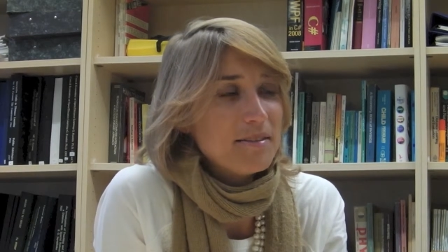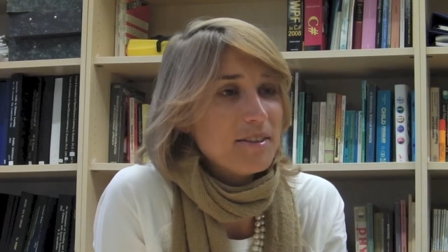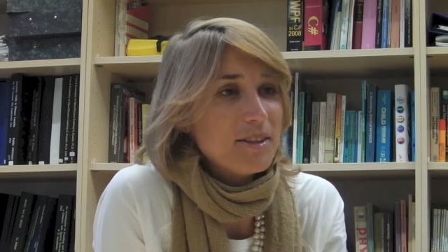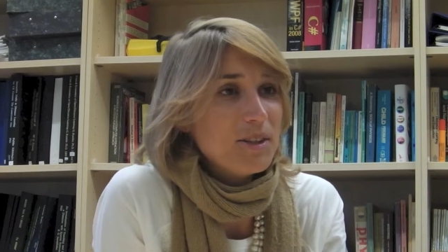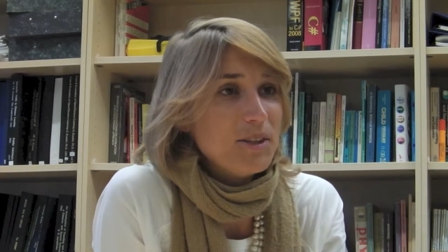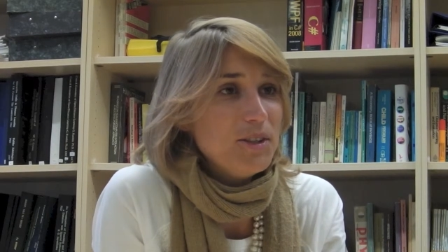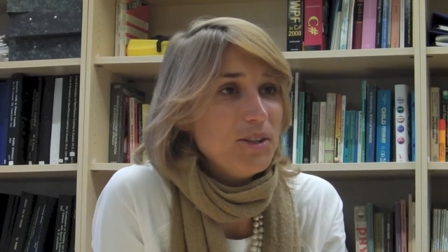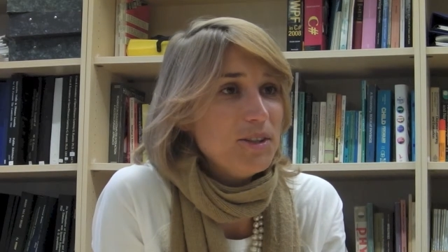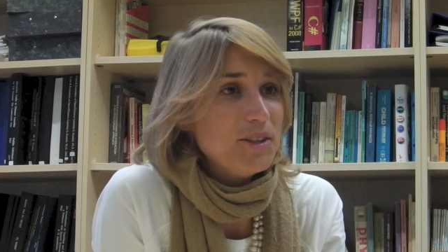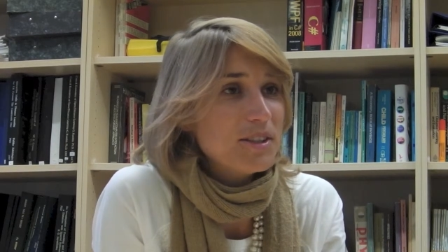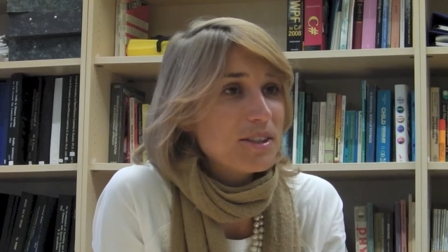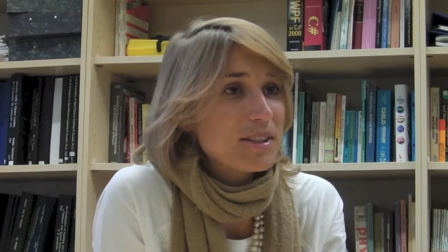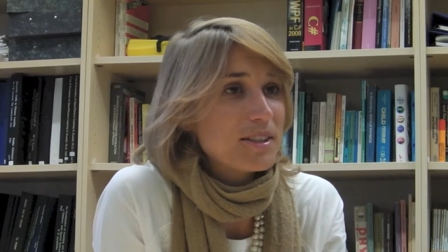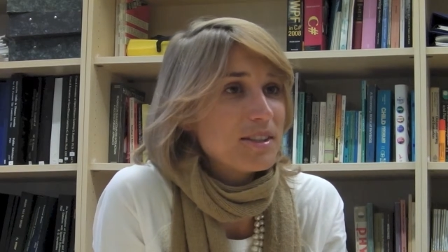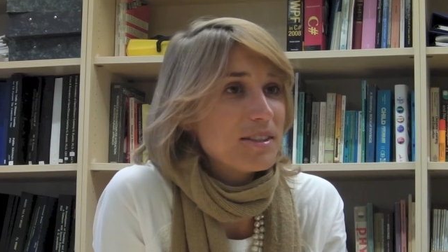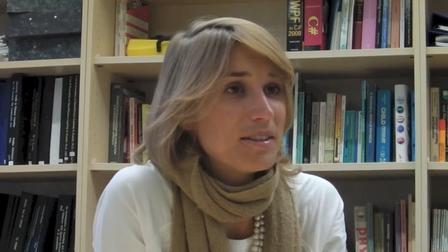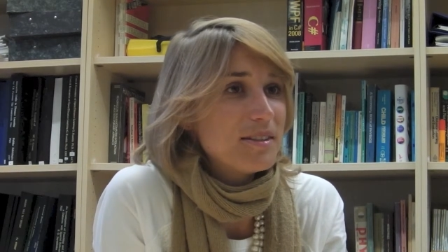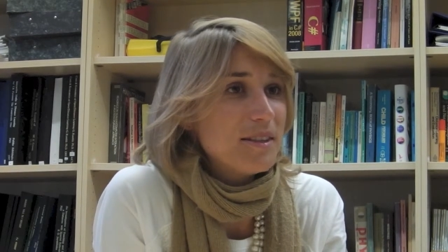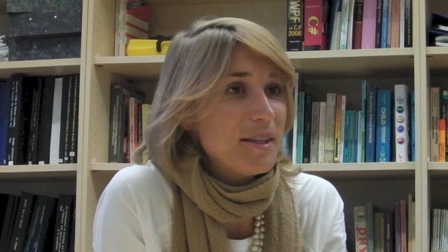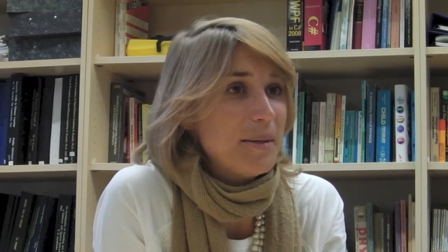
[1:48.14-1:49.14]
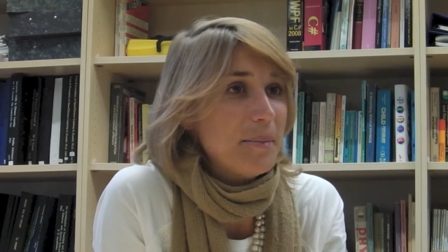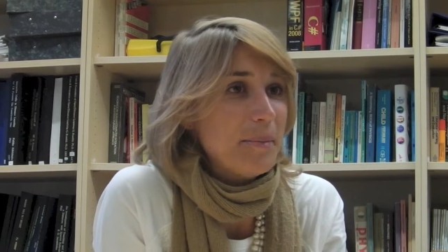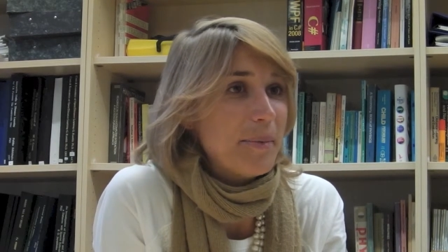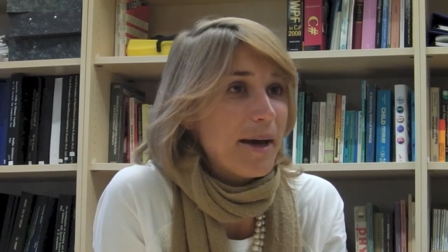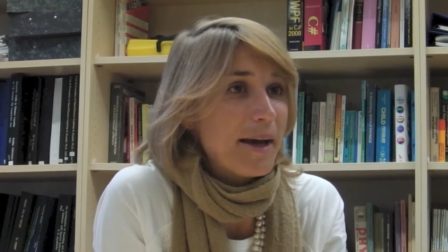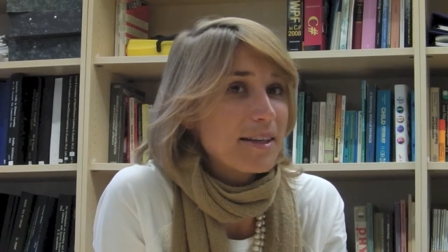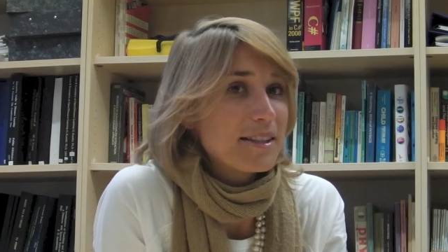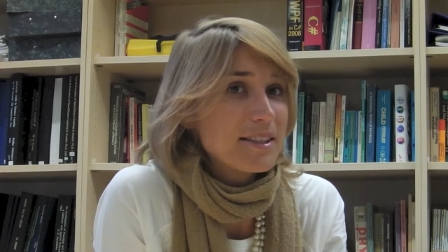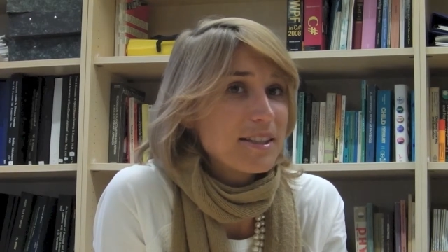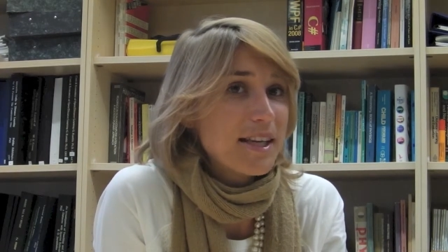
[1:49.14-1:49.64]
the hugest
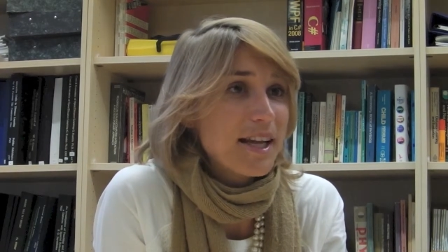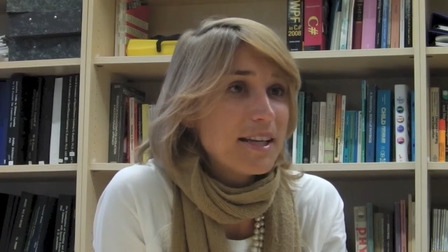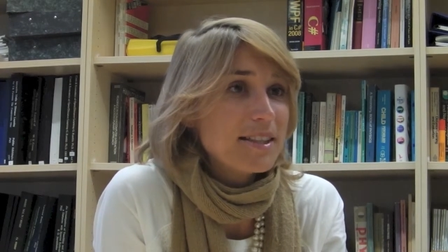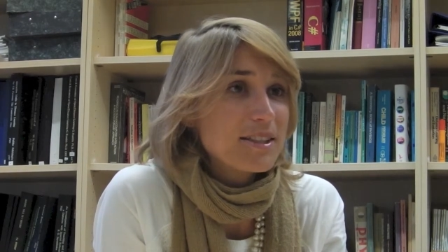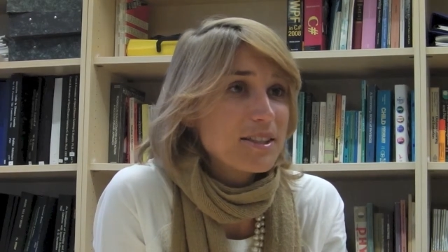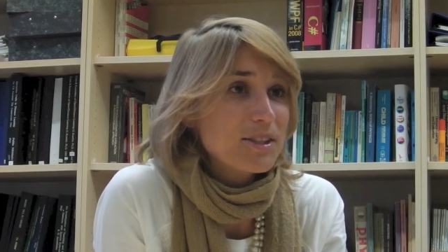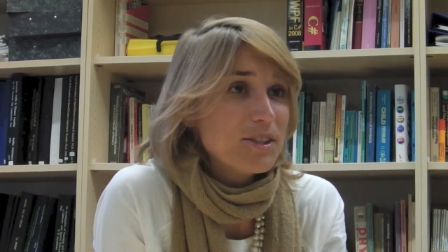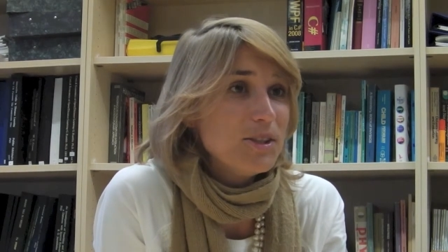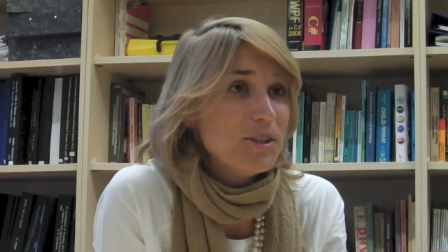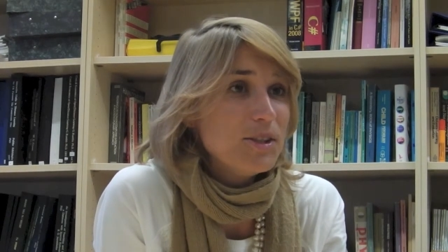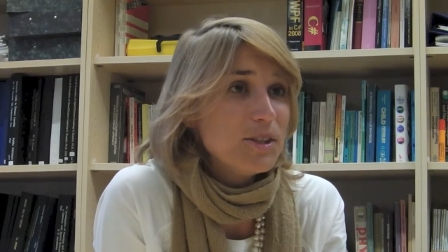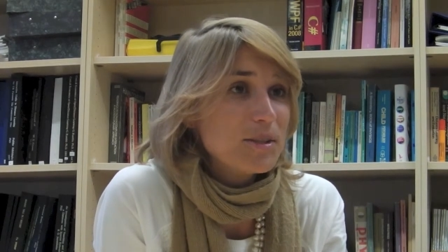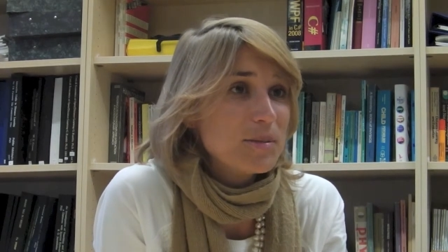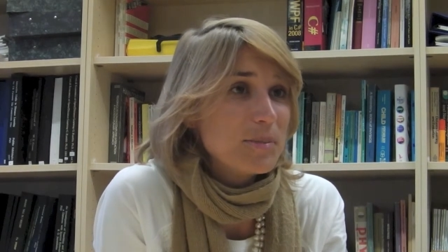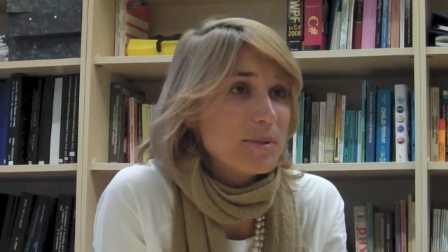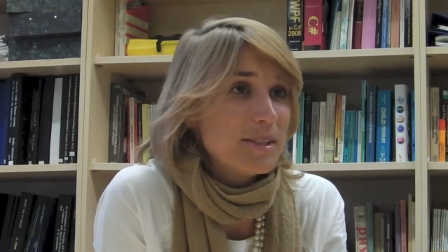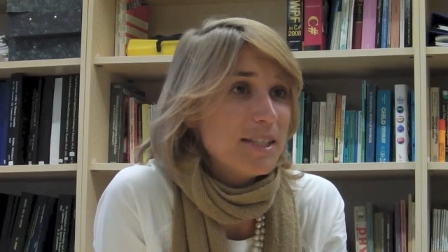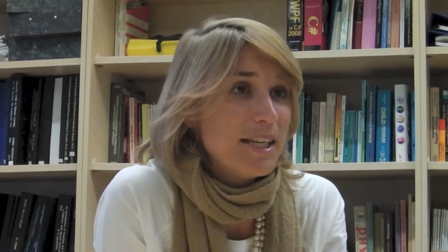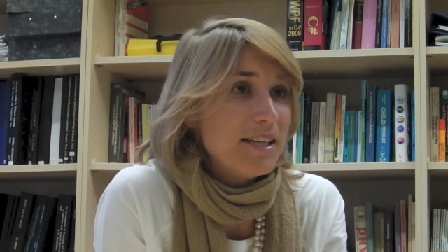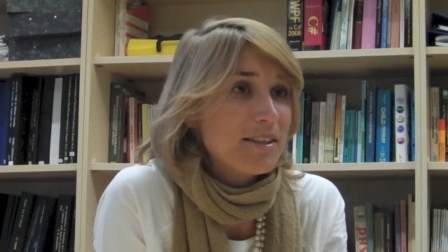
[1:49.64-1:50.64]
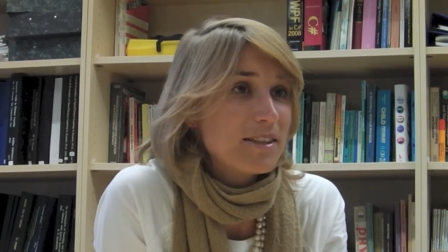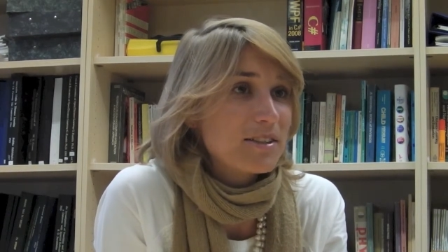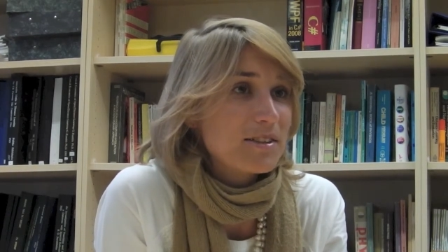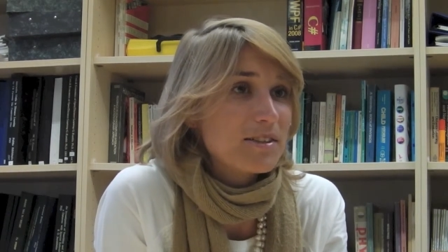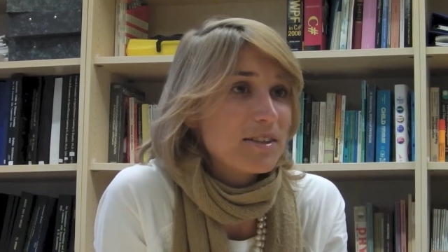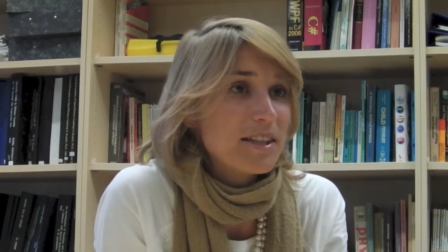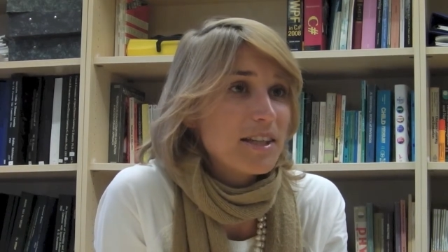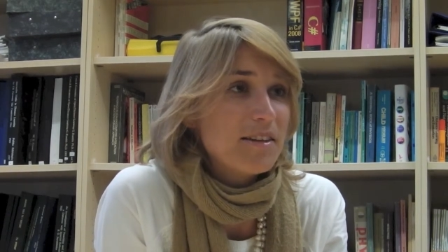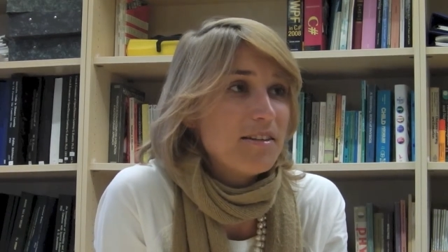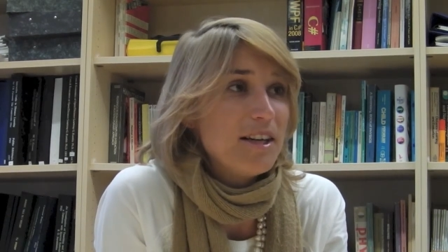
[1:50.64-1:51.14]
impact and has the hugest
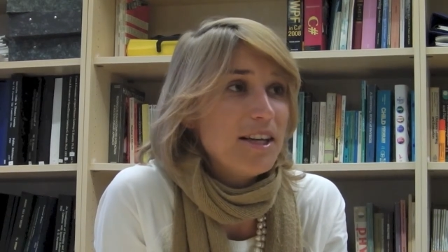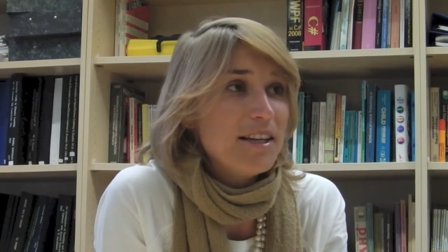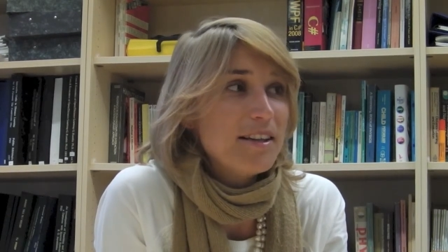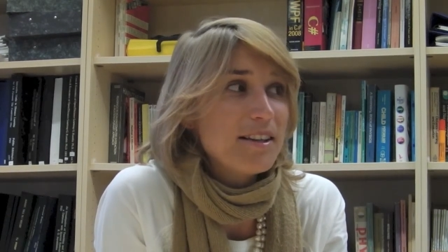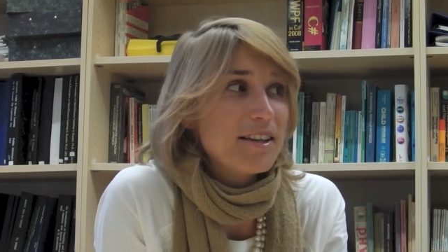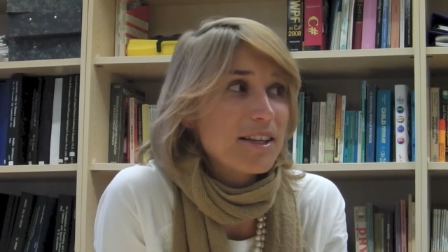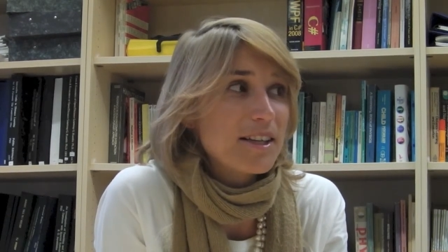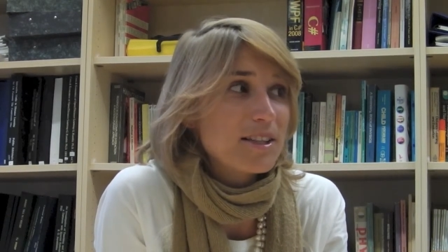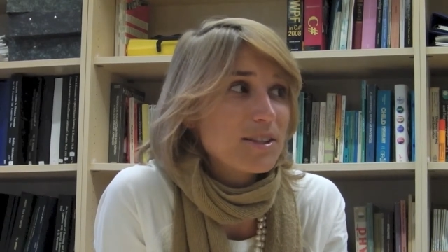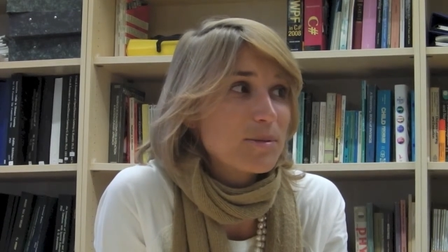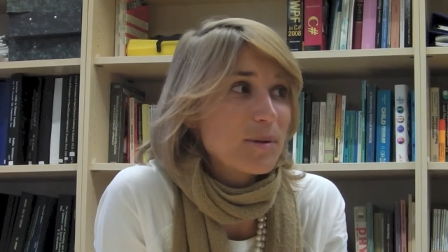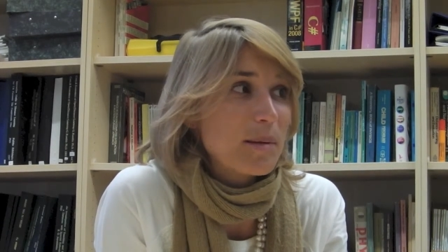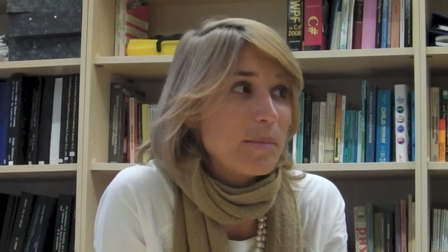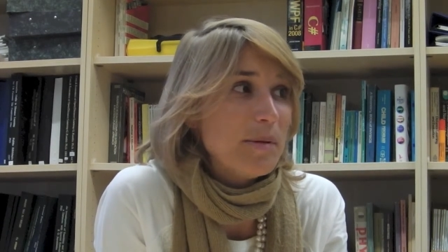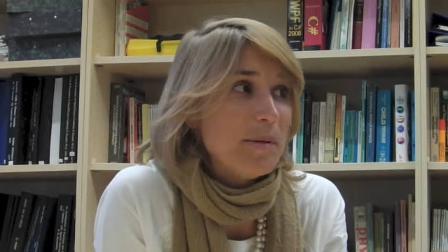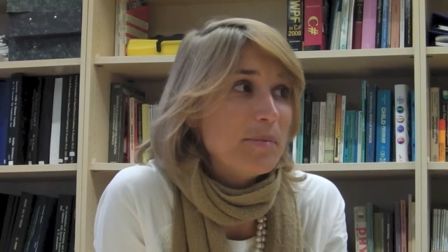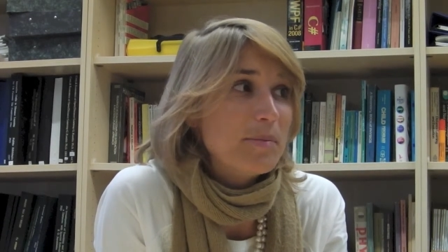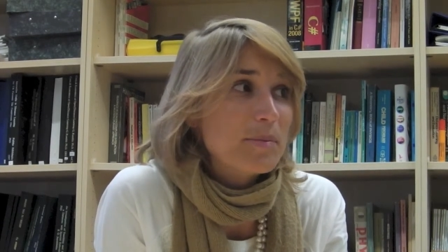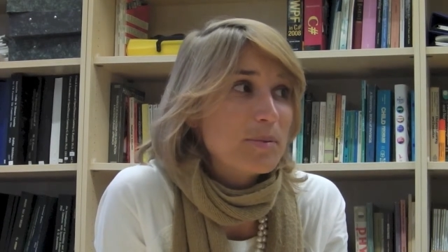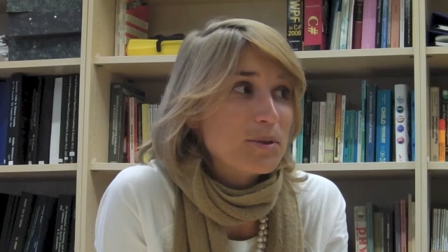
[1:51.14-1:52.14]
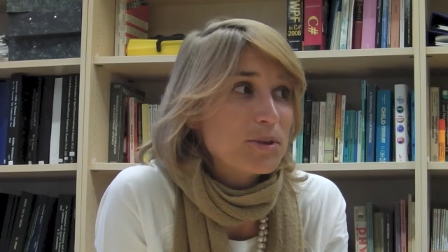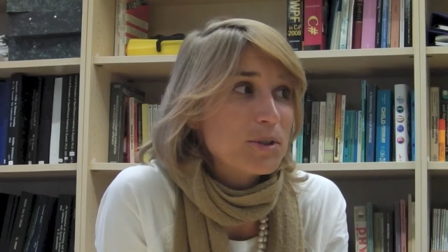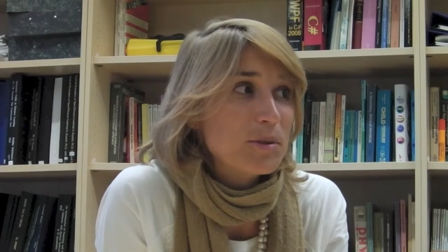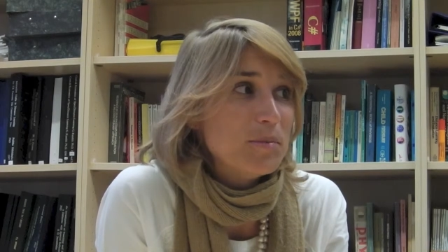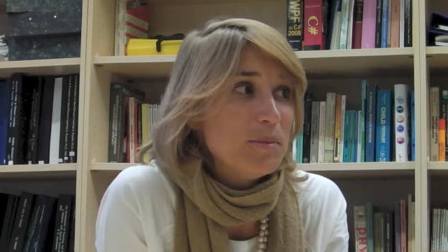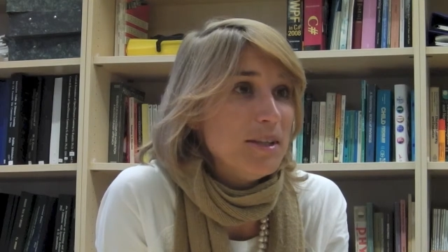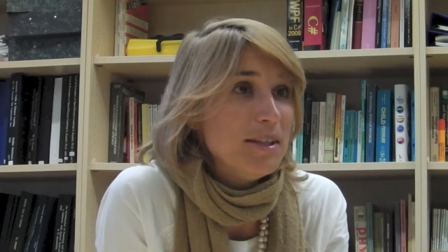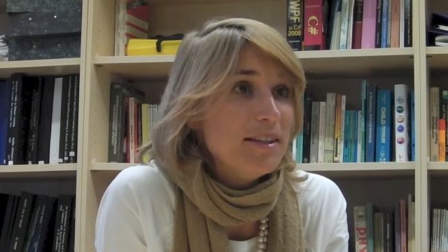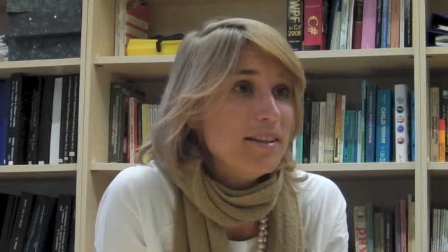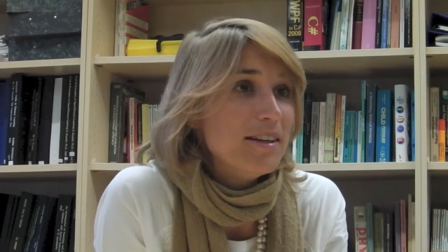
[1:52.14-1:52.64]
potential and I really think it's where people
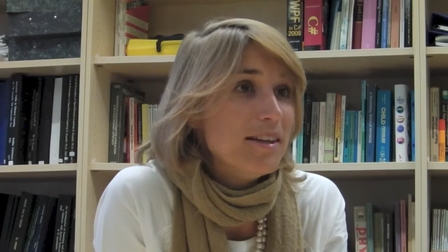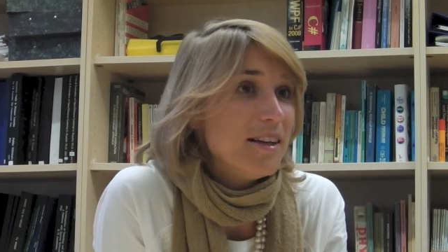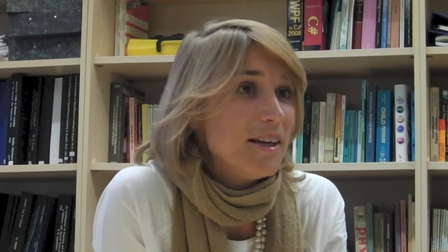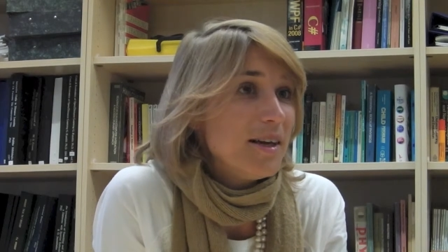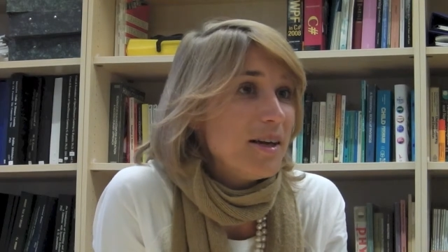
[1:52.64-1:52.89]
should be